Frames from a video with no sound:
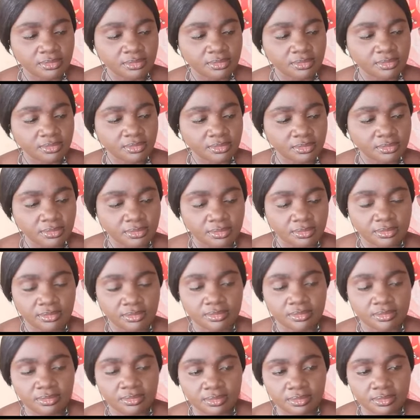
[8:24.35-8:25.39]

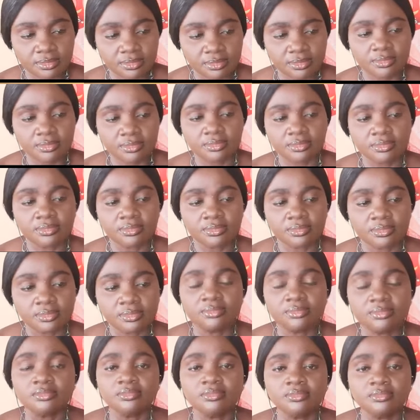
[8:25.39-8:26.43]

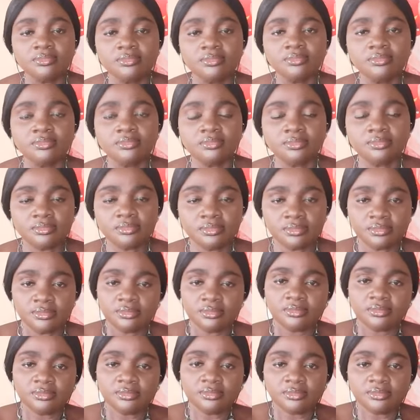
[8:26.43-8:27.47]

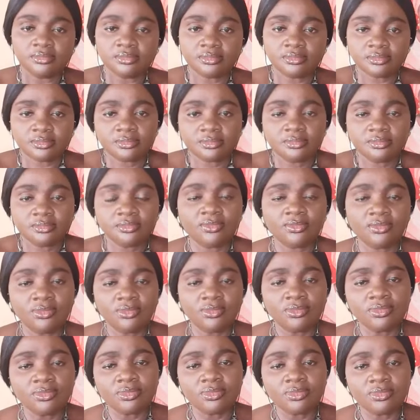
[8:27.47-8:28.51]

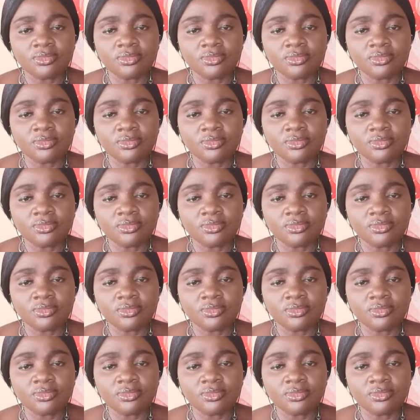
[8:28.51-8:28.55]
[no speech]